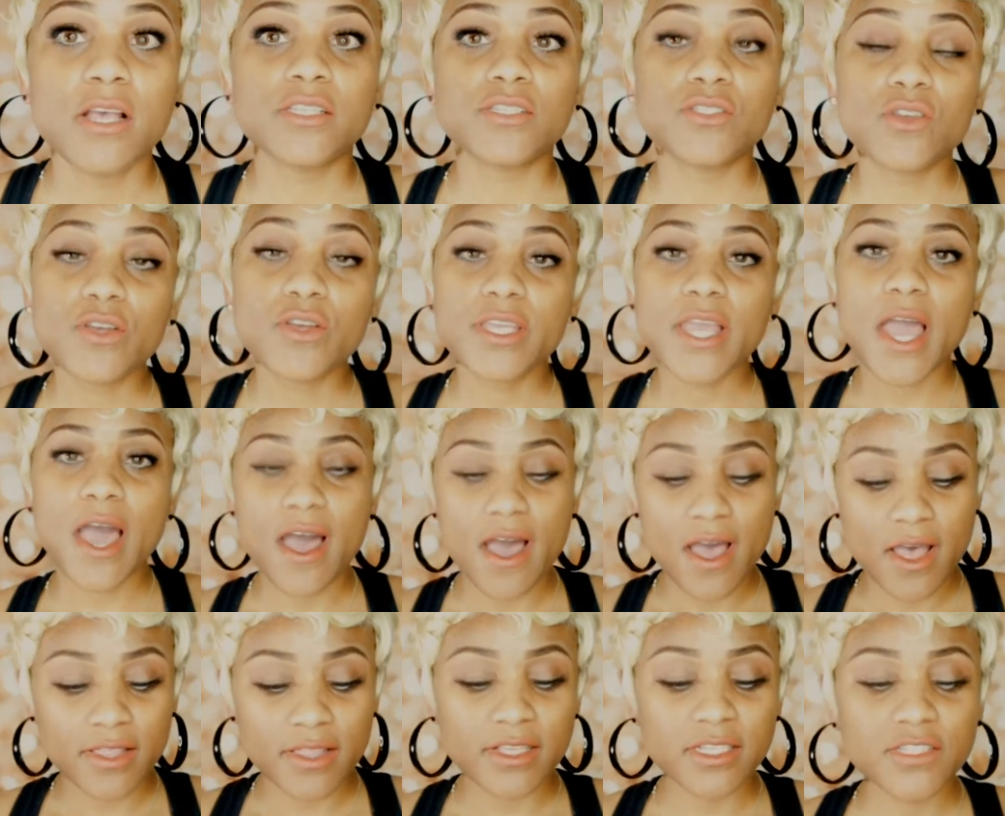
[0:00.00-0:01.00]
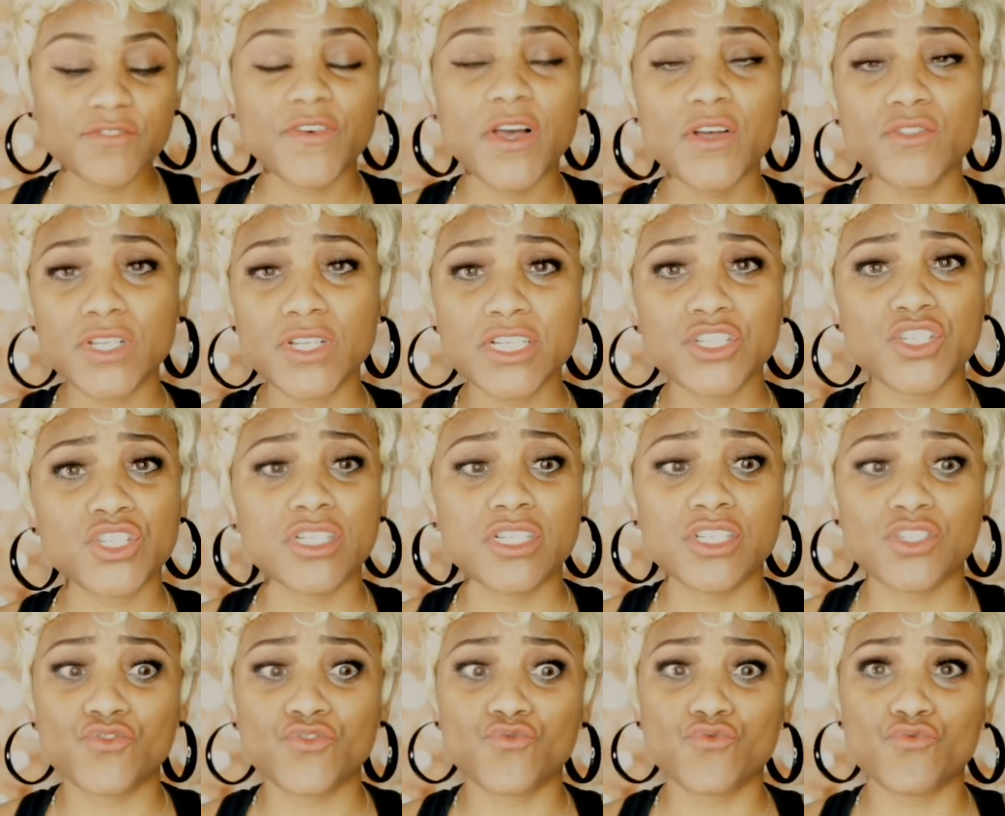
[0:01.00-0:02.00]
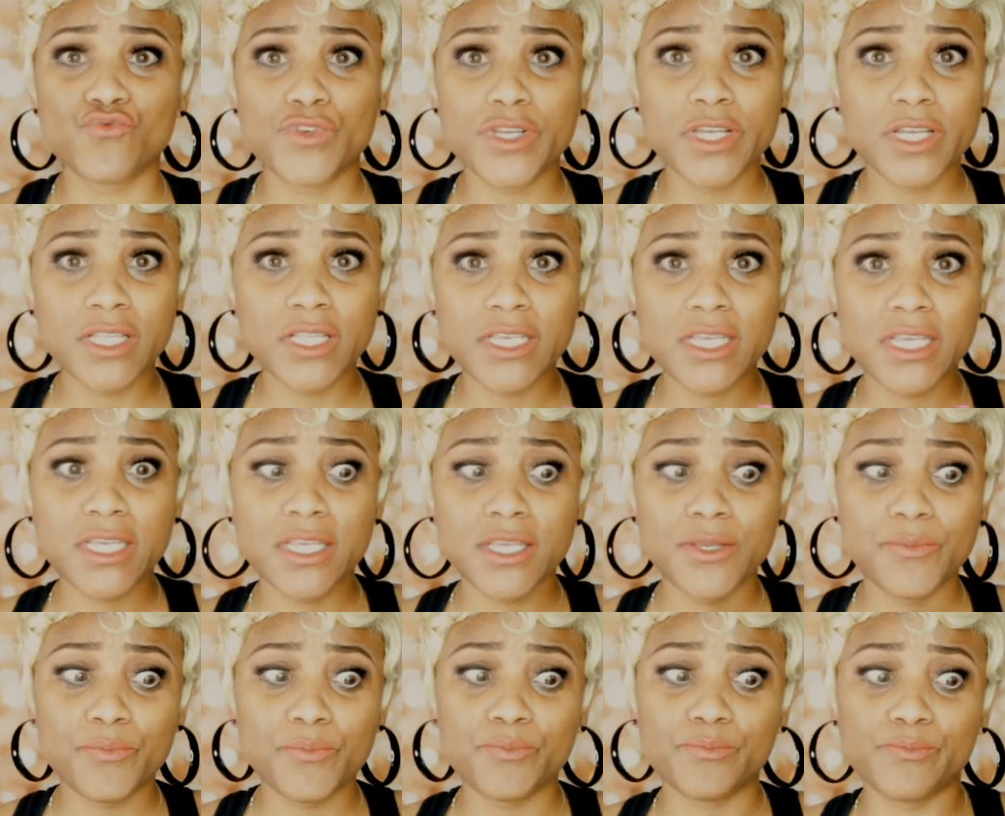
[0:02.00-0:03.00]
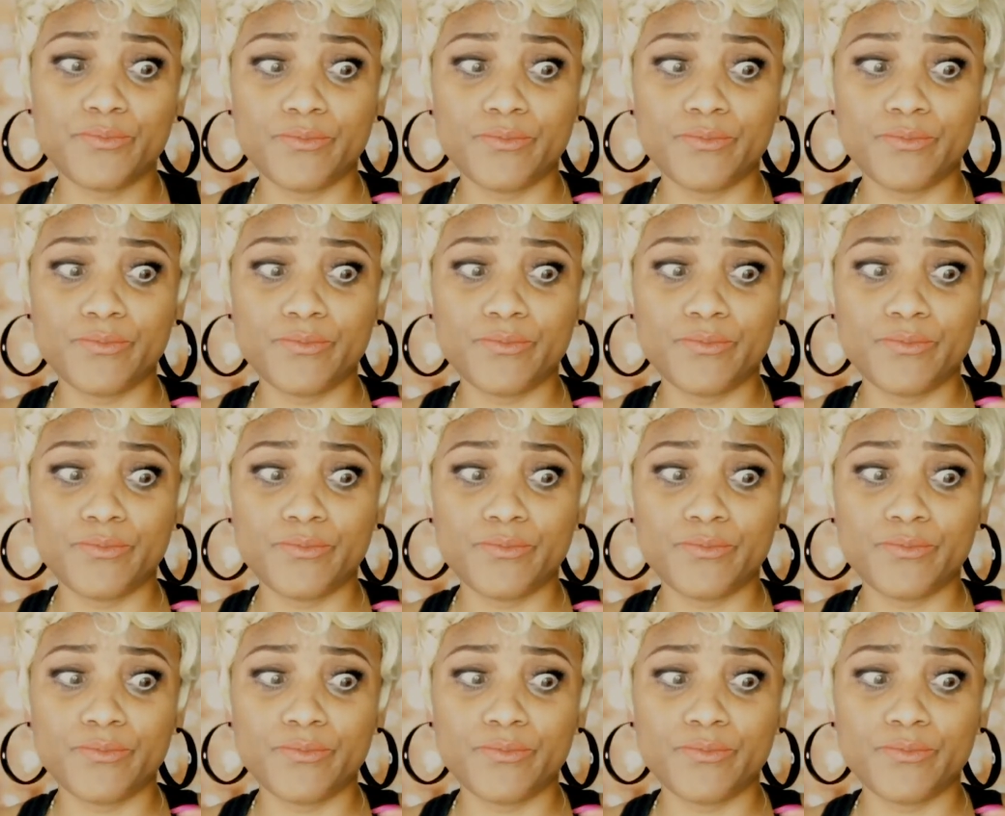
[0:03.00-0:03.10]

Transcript: So yeah, this foundation is really